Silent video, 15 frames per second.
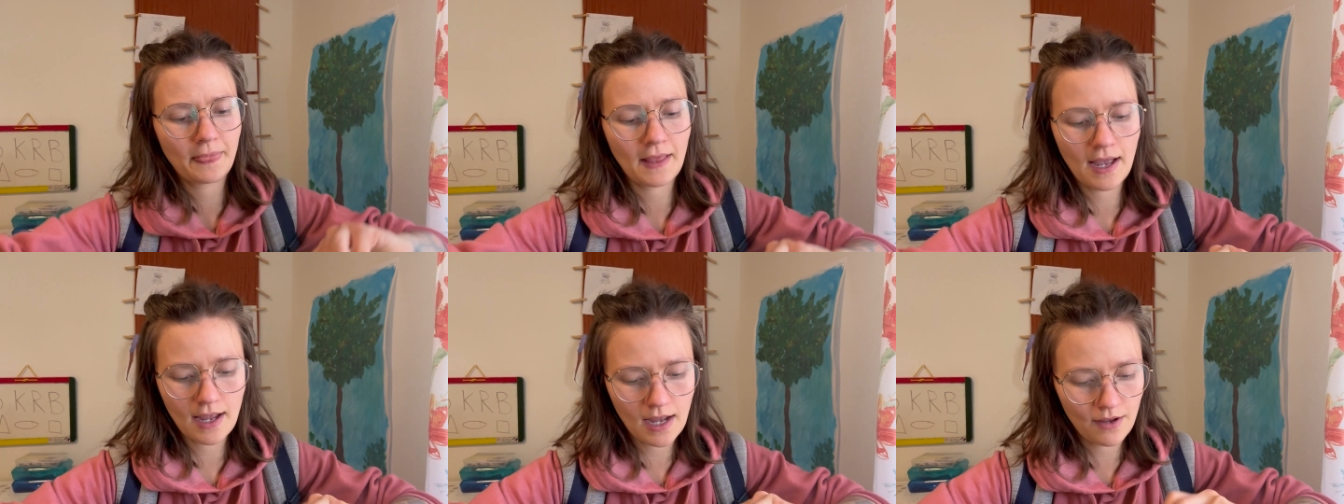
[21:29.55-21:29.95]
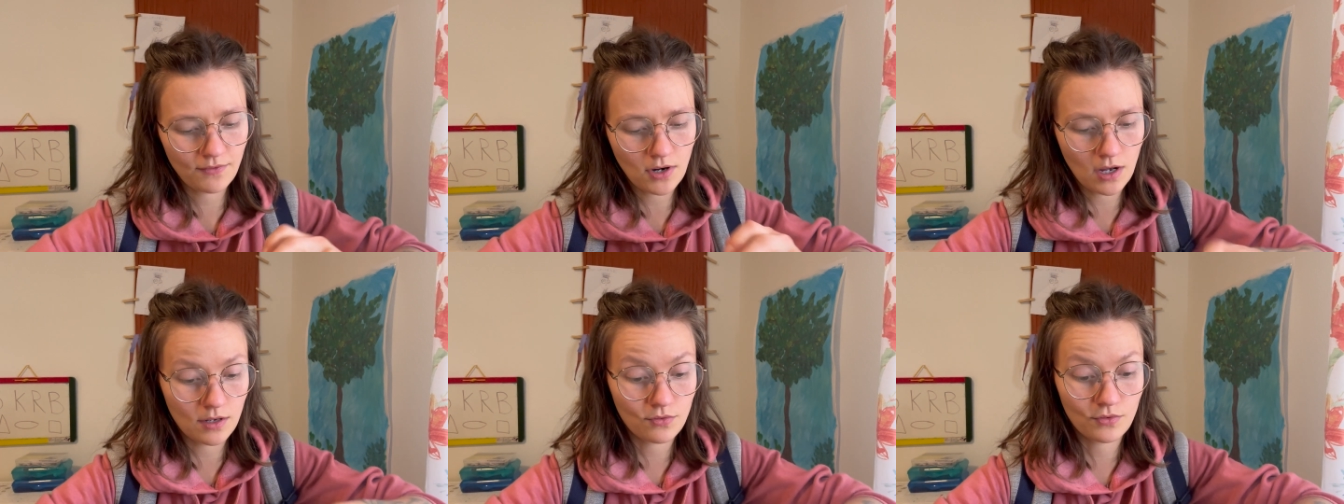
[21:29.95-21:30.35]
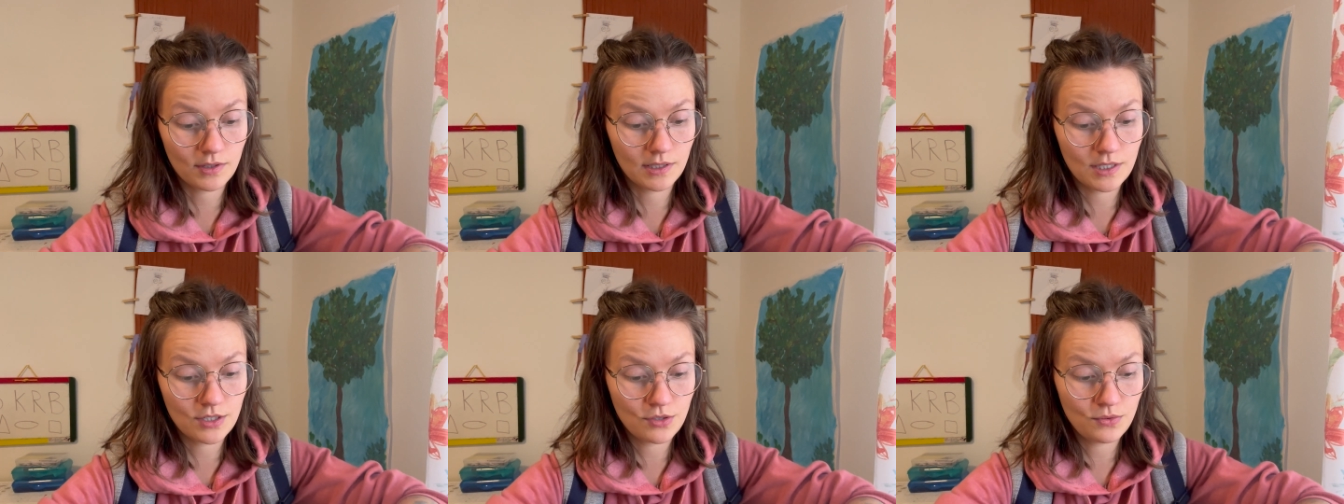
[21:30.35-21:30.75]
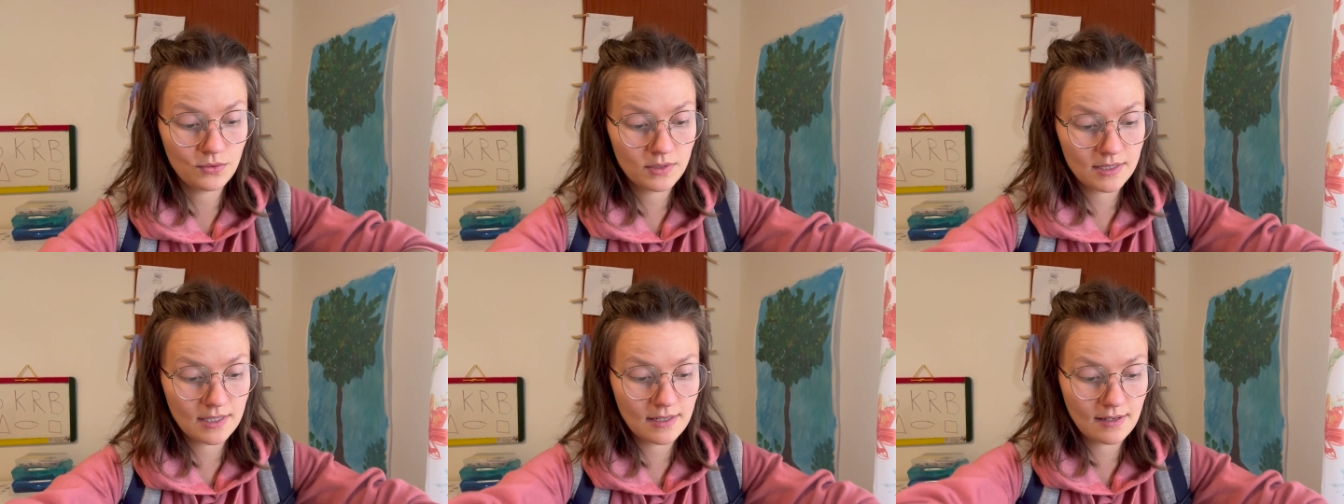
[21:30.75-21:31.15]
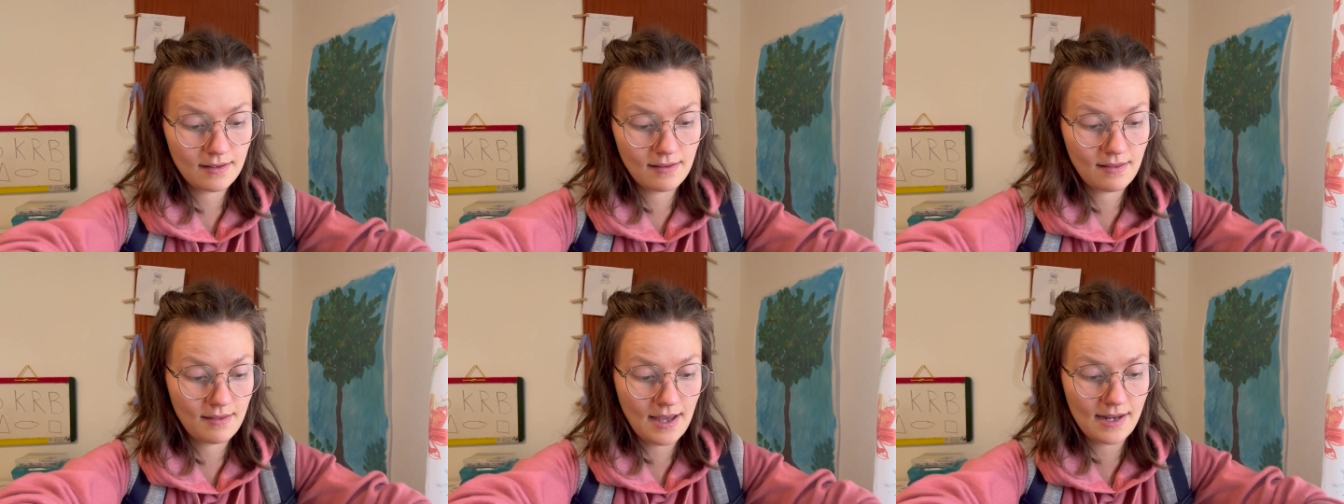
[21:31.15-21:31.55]
I have not really
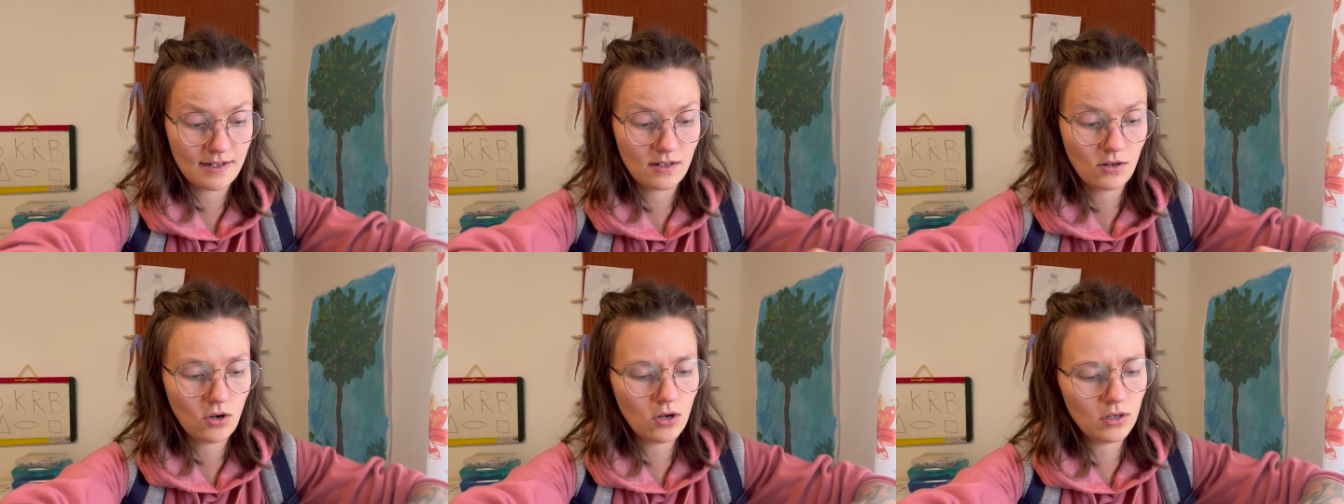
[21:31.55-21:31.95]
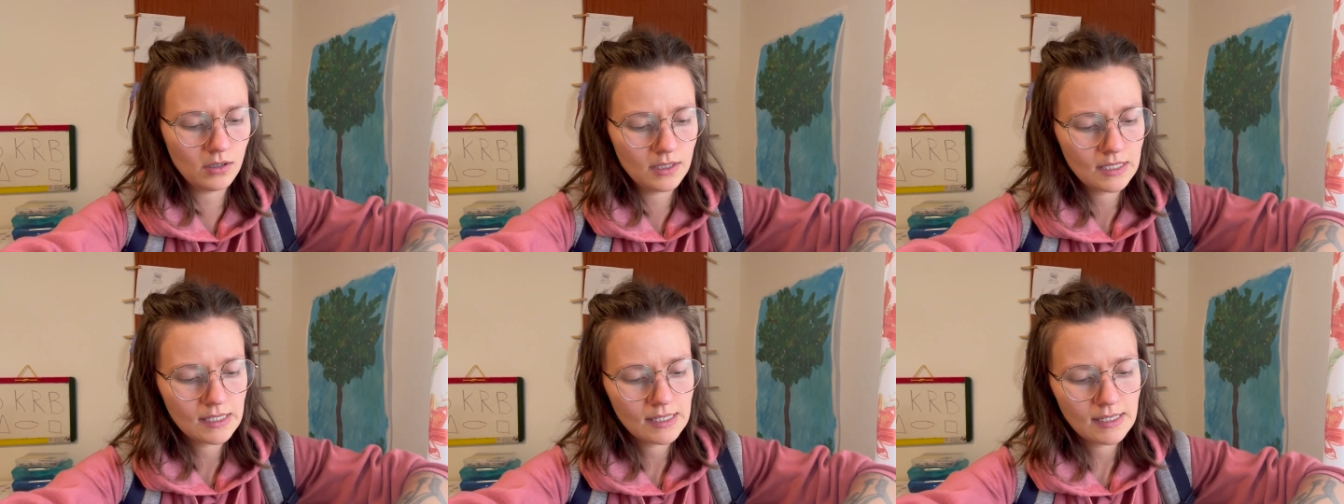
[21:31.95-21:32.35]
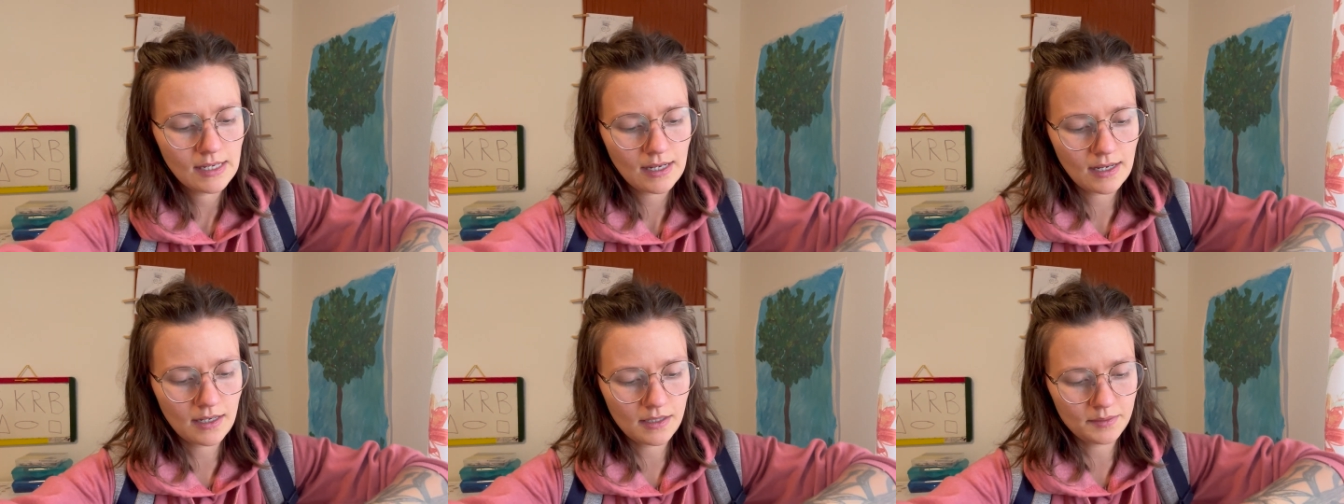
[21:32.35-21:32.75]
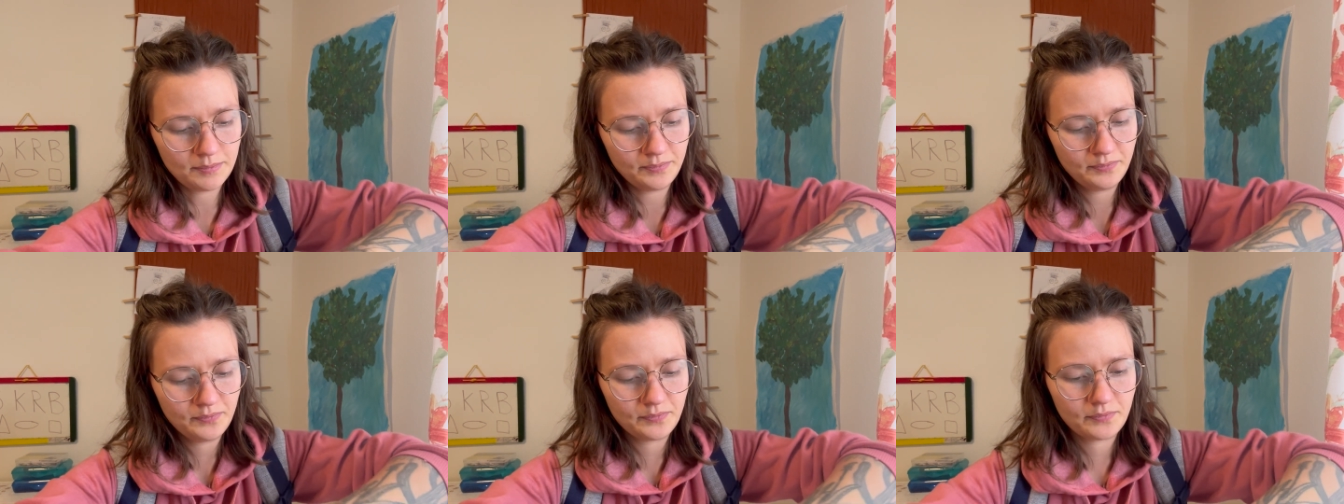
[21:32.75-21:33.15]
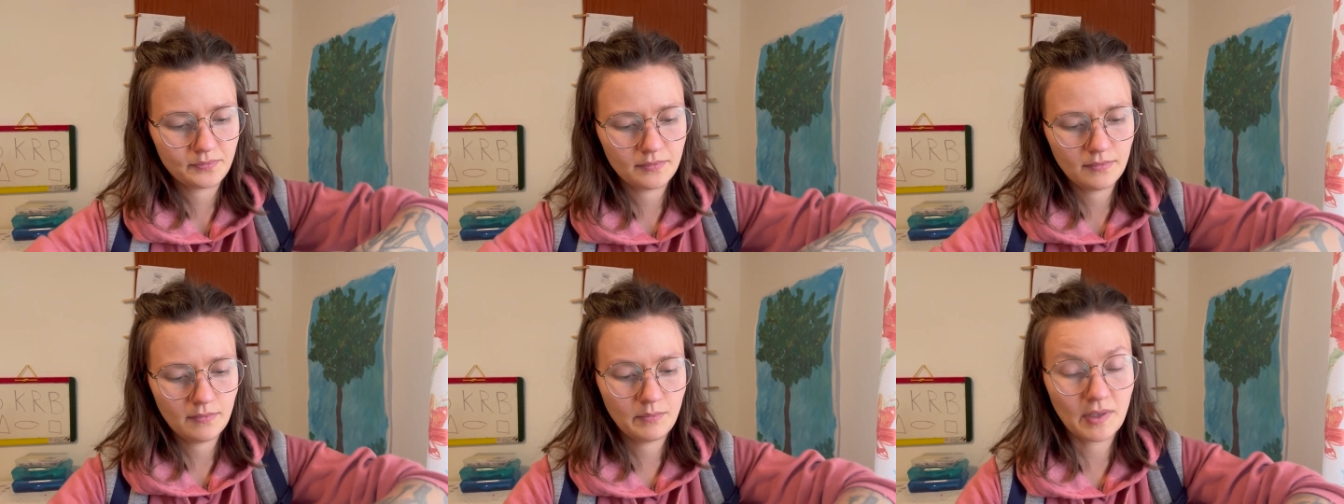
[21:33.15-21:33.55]
used that at all,
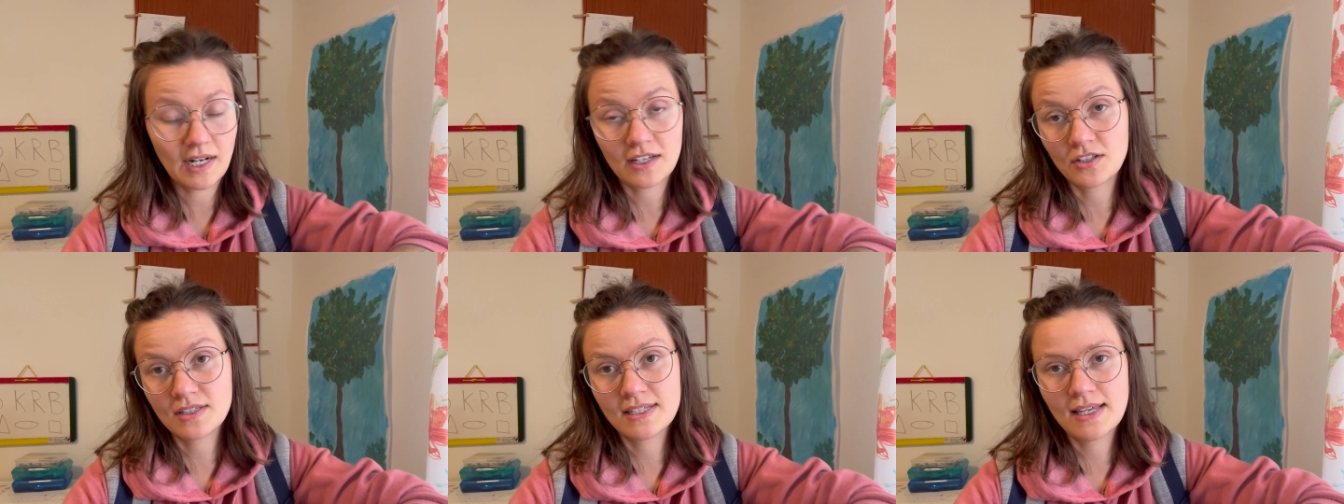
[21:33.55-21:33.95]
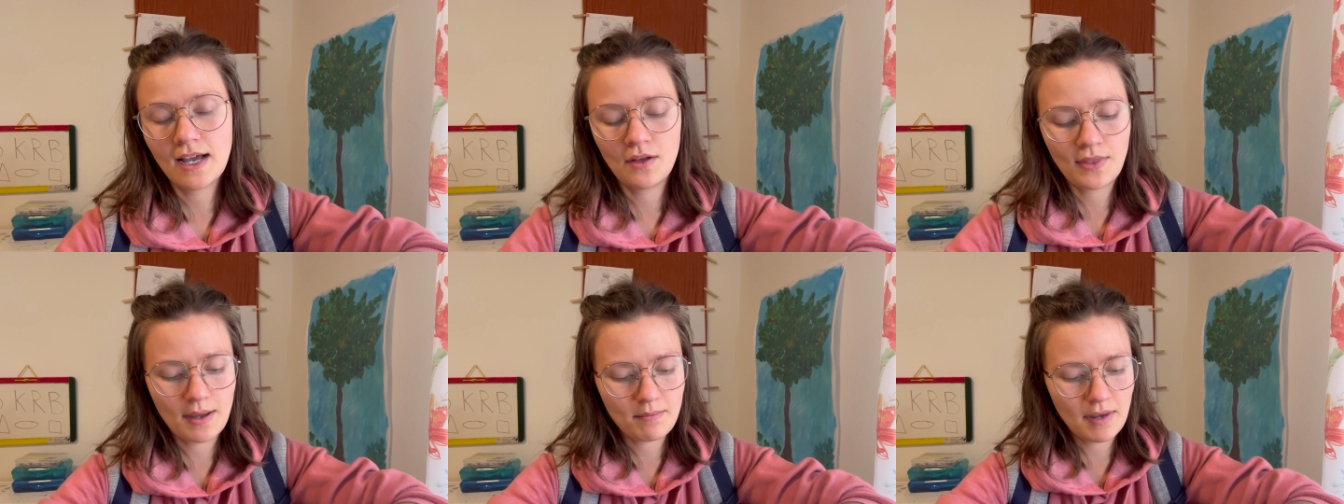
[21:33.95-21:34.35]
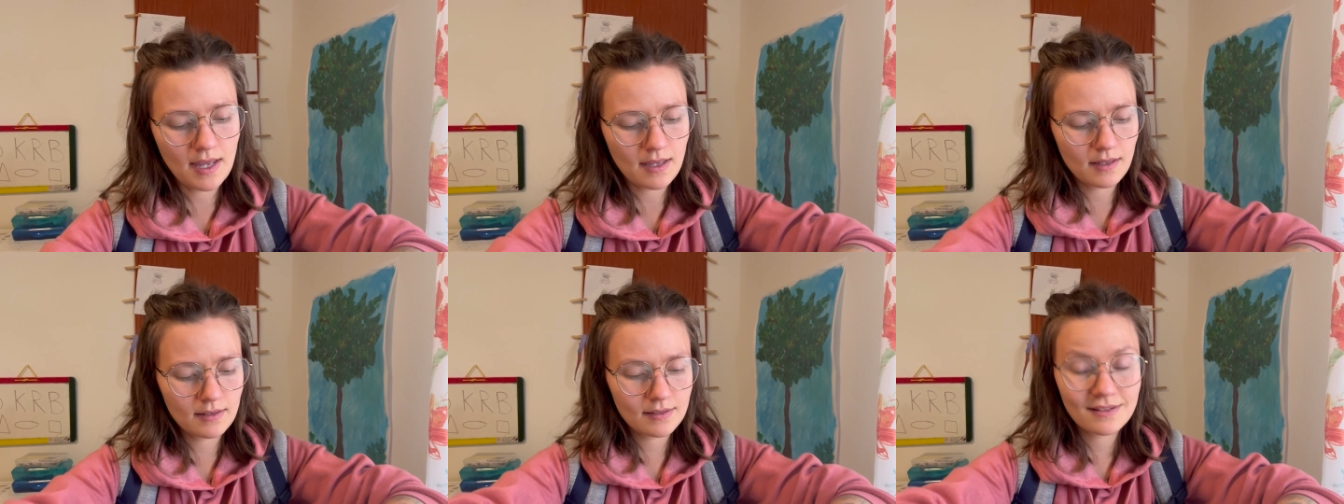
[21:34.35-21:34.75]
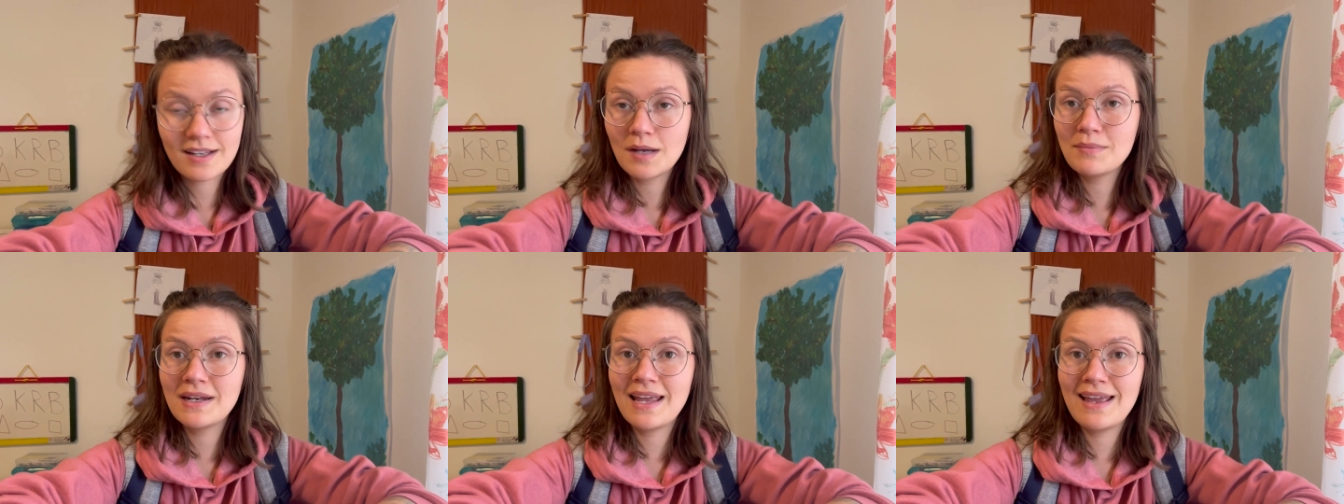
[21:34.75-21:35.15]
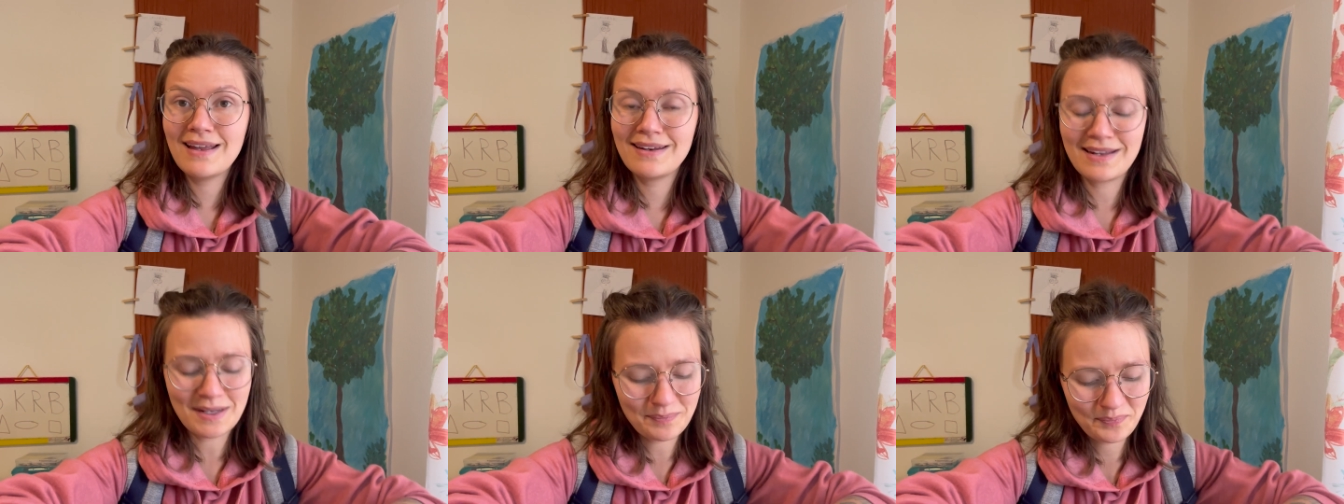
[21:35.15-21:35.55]
but I could see how that might come in
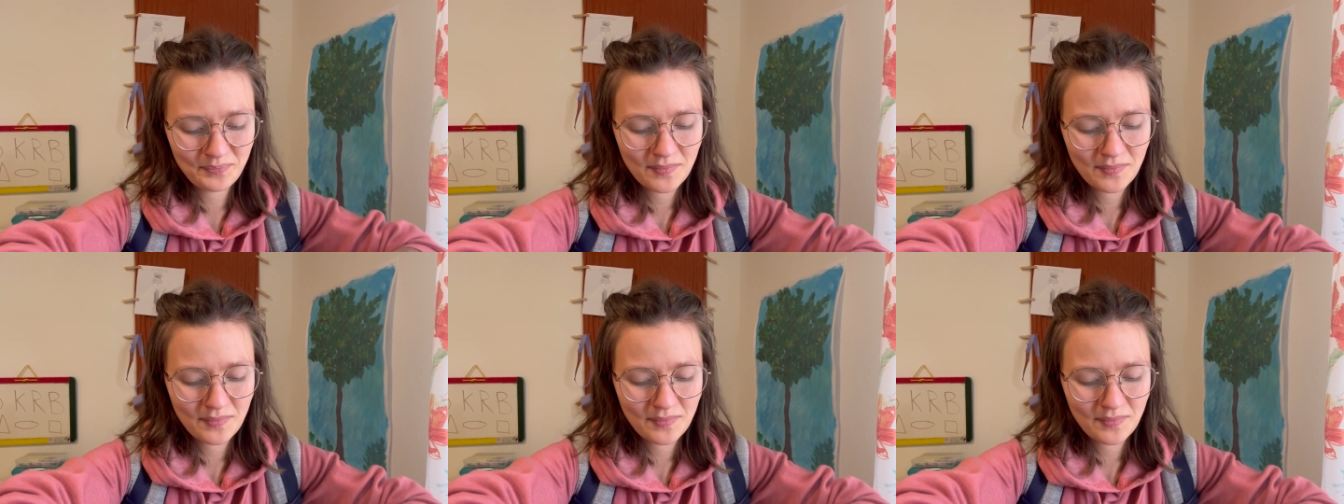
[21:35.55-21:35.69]
handy